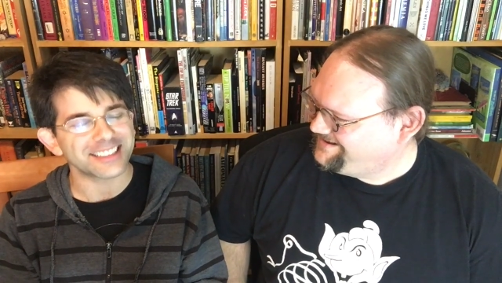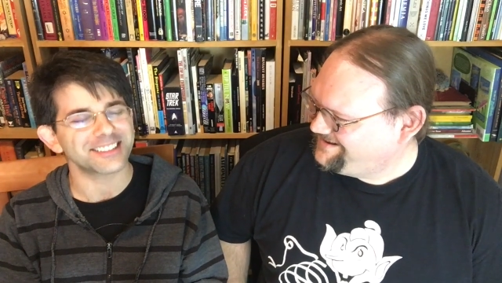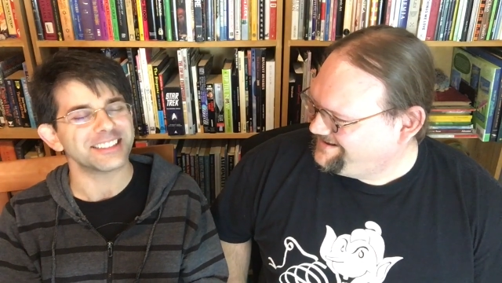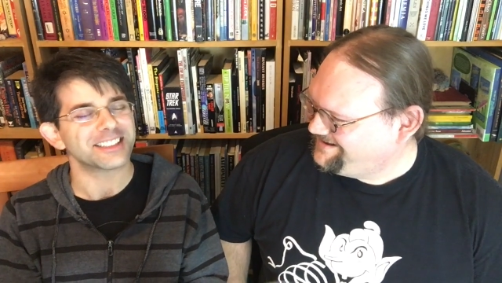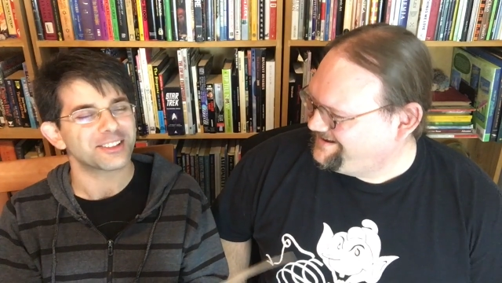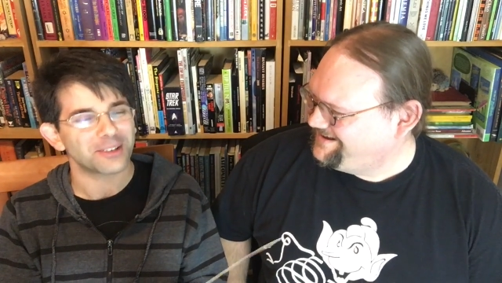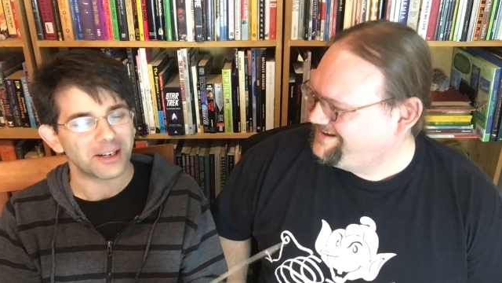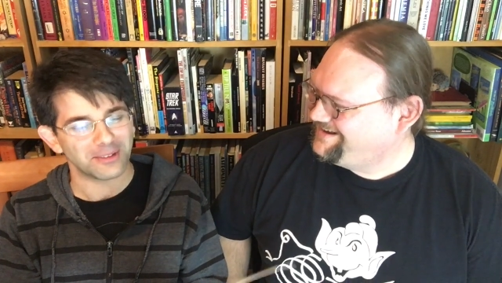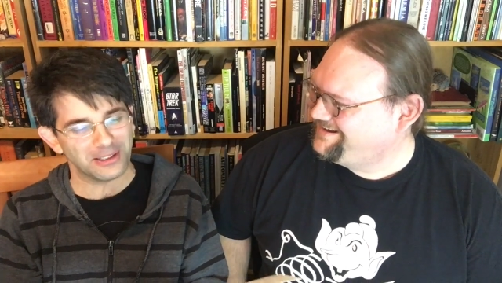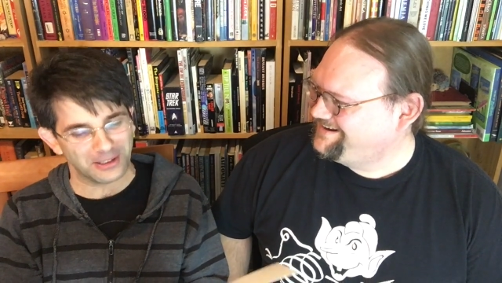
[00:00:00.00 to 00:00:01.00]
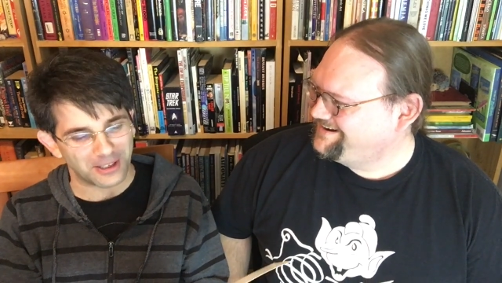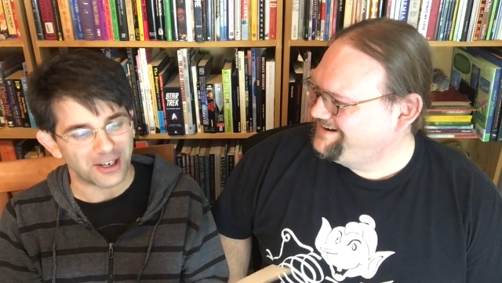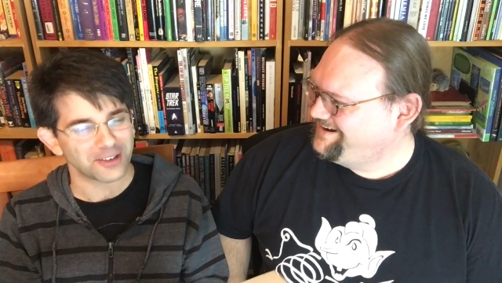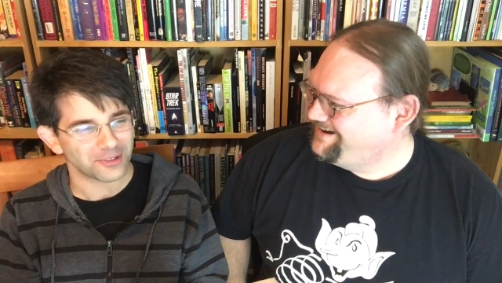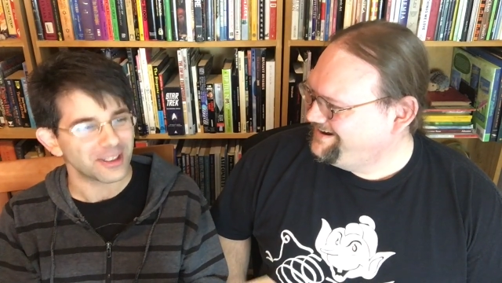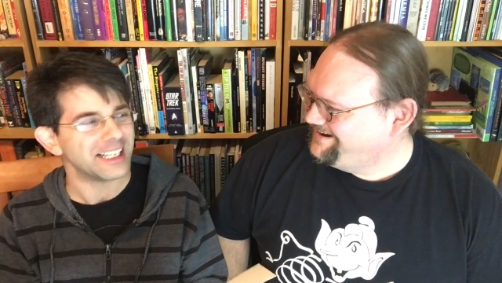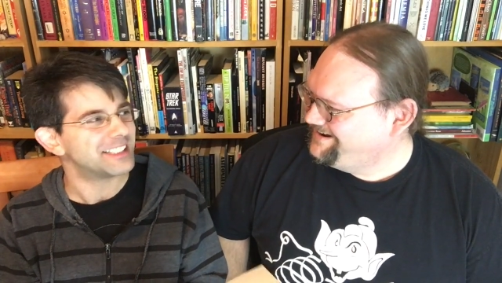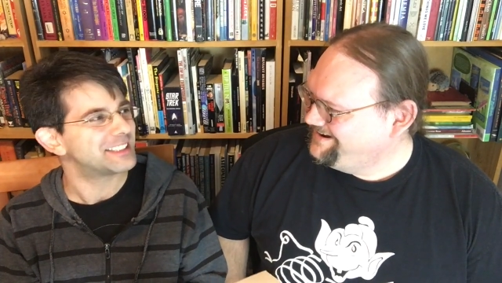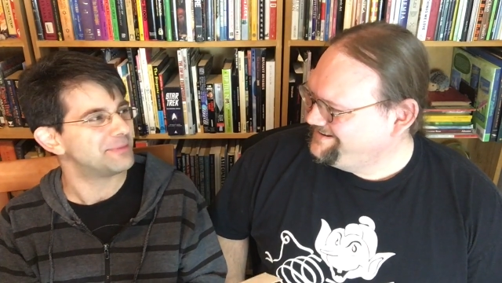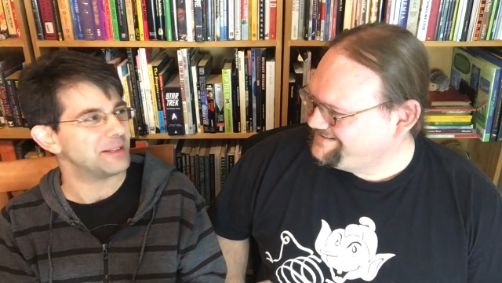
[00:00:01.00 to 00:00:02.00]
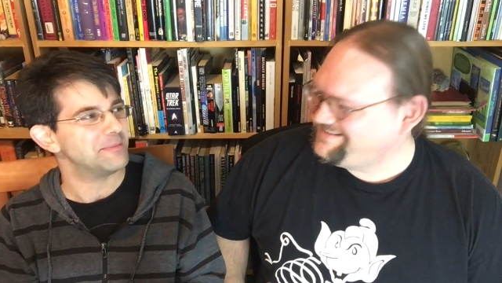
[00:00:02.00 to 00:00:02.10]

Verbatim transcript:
Speaker 1: an incredibly long reach to be